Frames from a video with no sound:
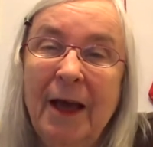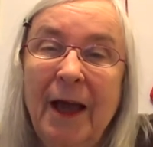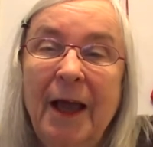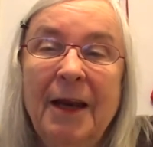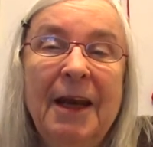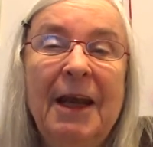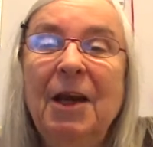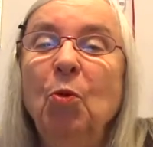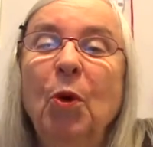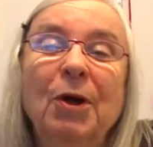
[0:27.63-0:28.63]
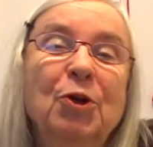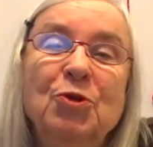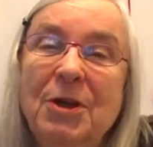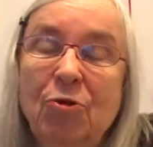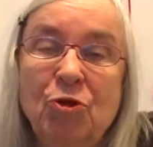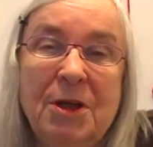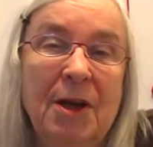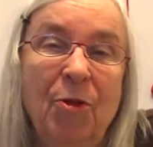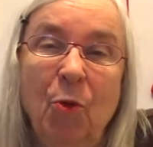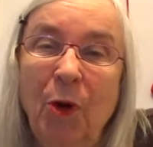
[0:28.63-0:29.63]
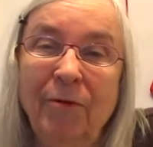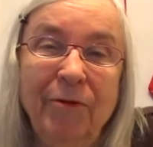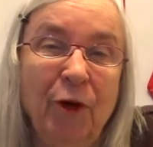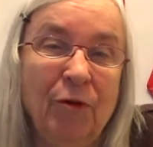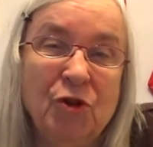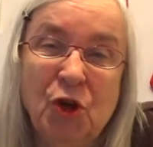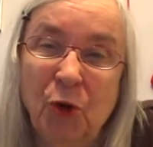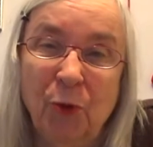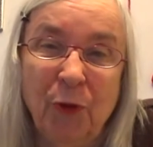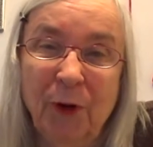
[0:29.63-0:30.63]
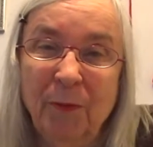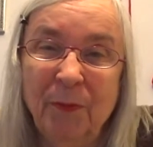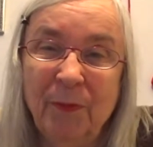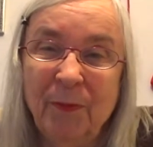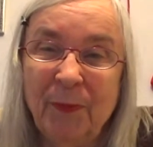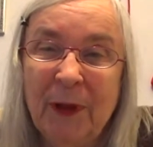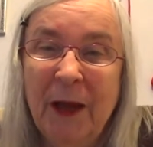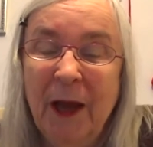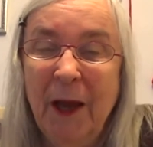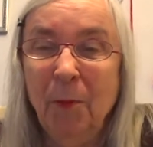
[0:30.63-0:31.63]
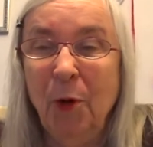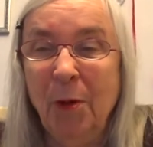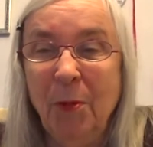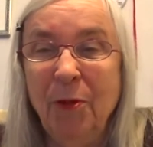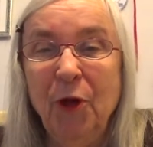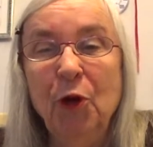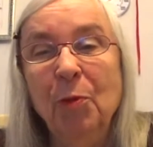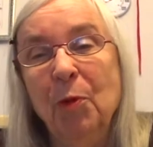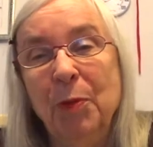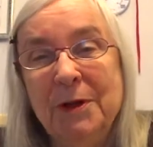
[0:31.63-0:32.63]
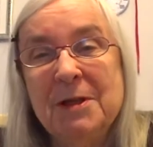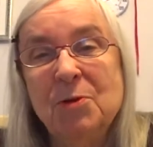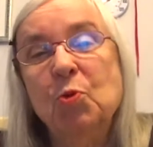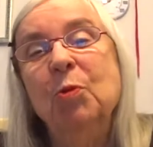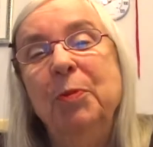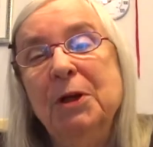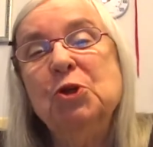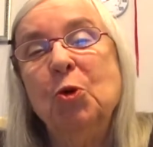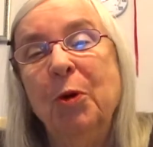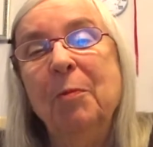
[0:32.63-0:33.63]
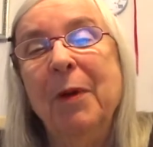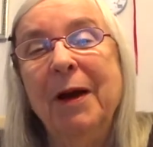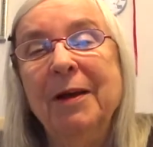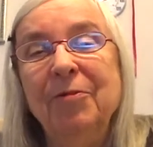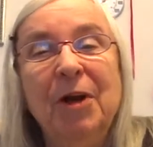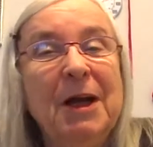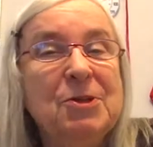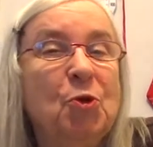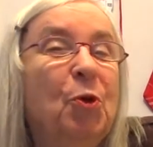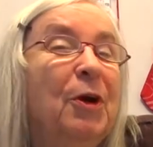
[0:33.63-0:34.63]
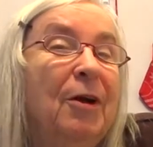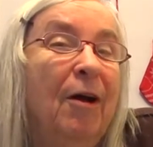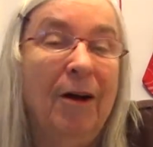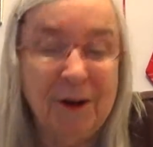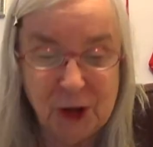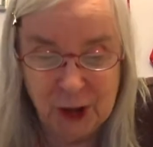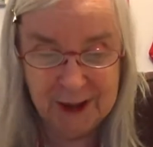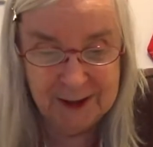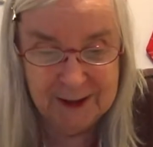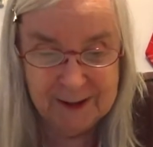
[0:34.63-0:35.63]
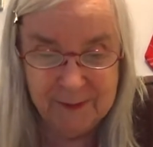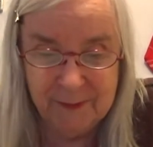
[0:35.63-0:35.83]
and anyone who's interested in the welfare of children. And probably the humor pieces would be enjoyed by even high school and college kids.